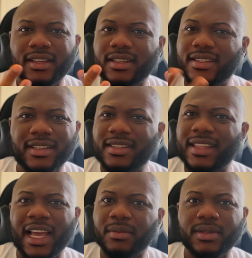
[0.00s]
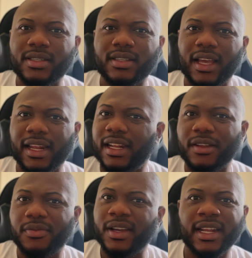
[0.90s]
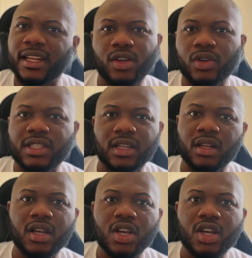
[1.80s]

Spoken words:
6 times, and then they finally got in.